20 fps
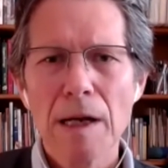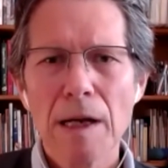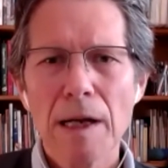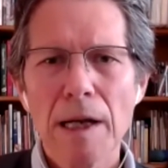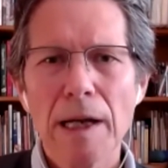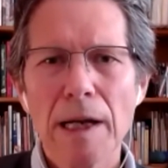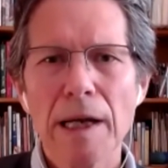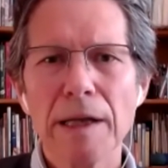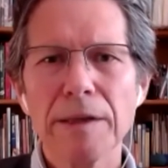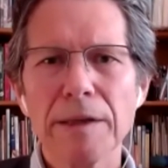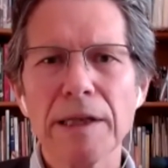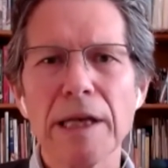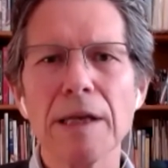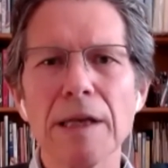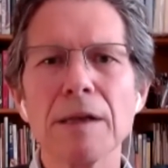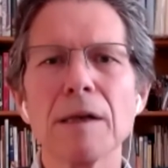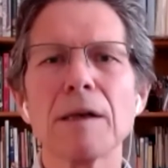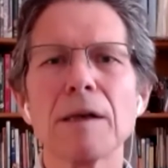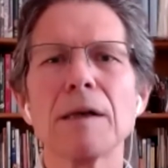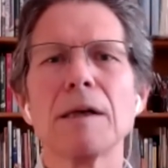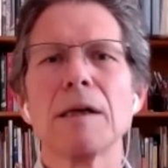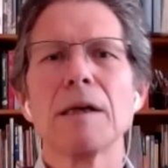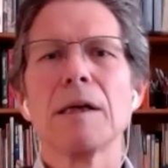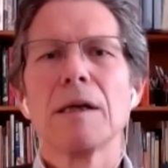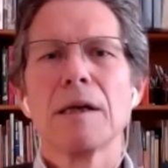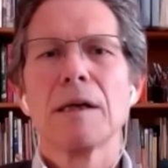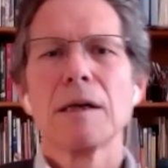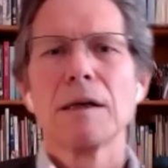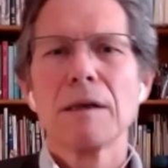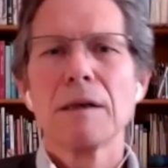And then
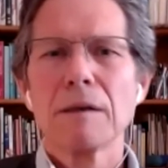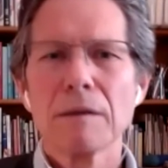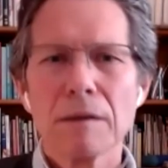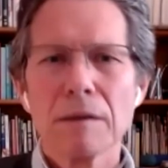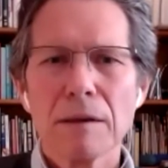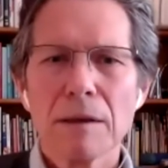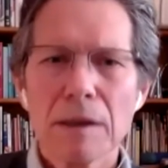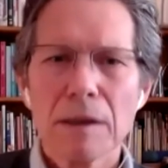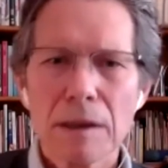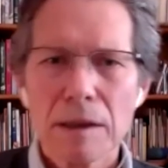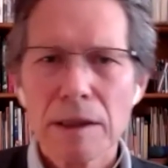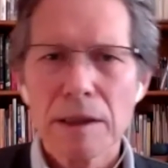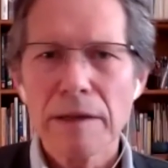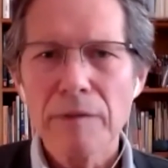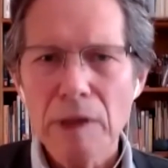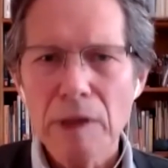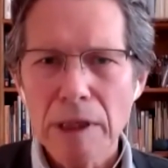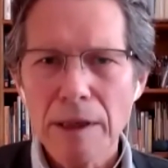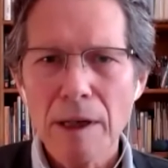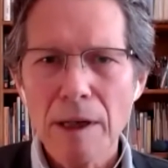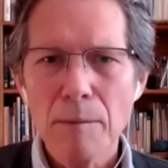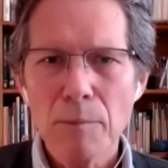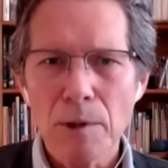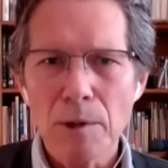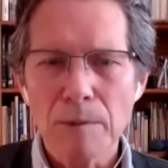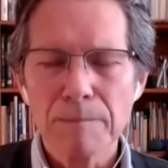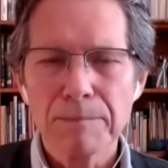give it a number.